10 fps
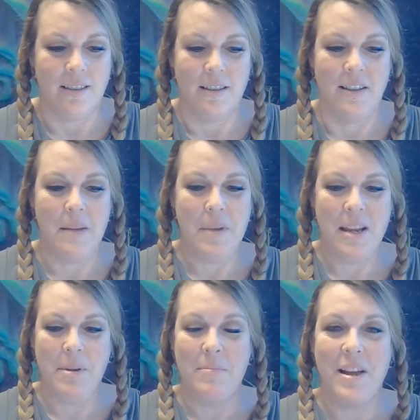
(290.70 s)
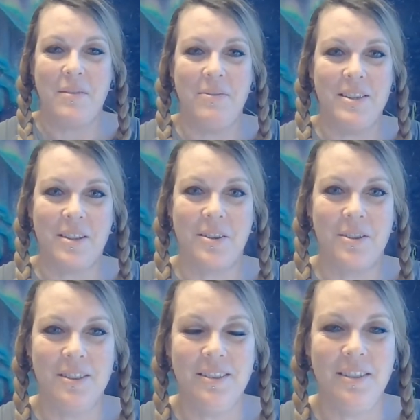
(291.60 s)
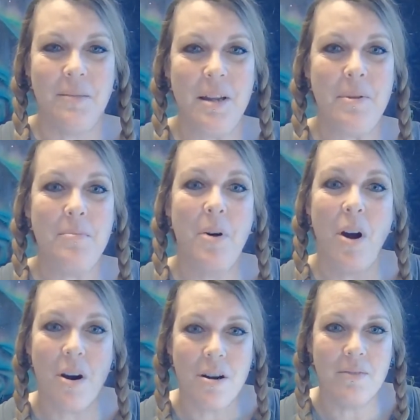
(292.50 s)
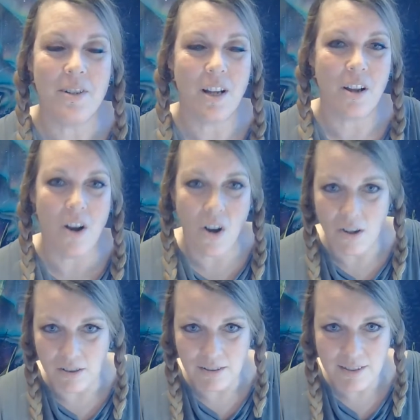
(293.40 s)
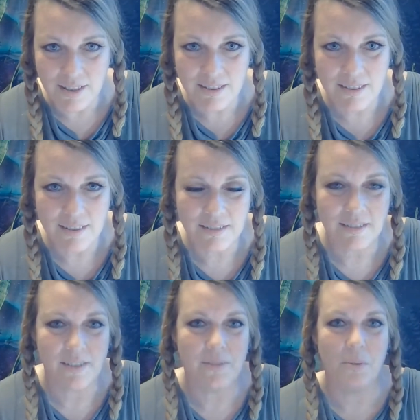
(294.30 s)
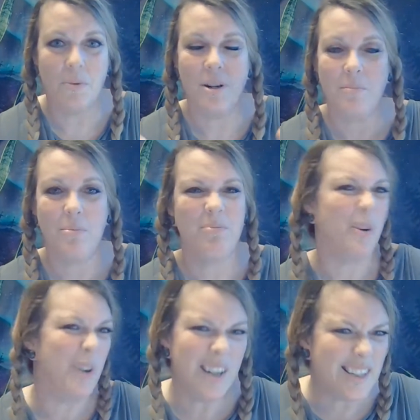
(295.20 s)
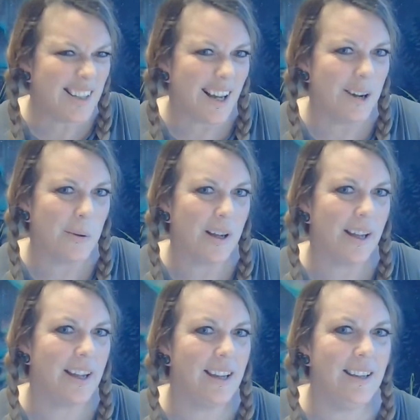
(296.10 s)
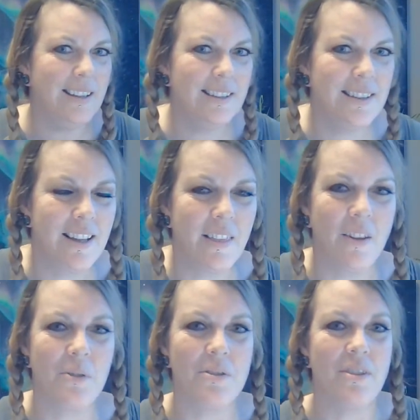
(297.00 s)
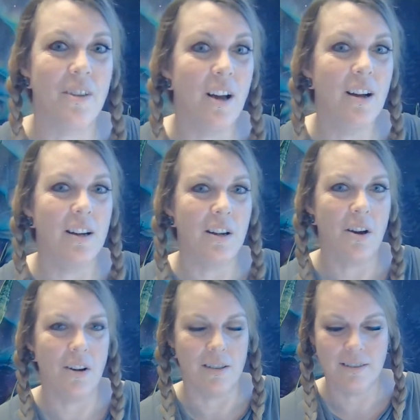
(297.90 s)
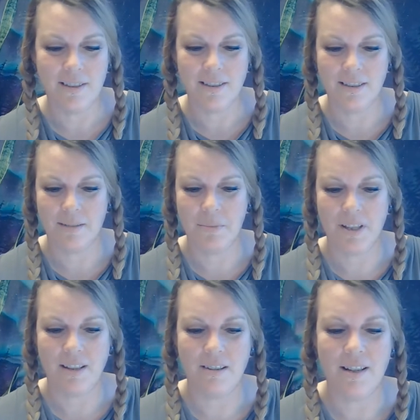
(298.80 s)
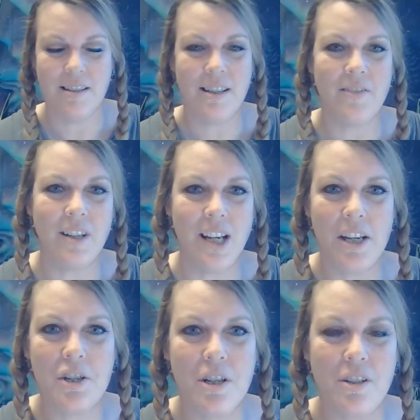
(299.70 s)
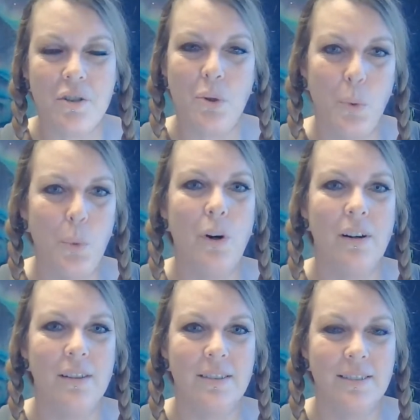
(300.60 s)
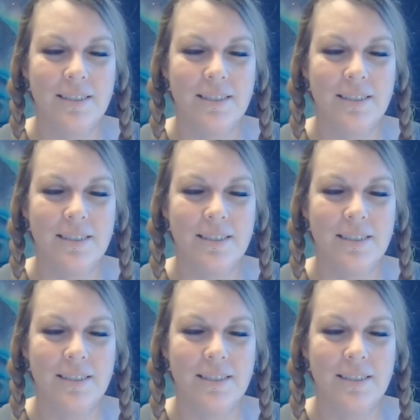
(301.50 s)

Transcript: They may be metaphysical, they may be part of an occult, if you want to put it that way, or the occult, but they're a divination tool.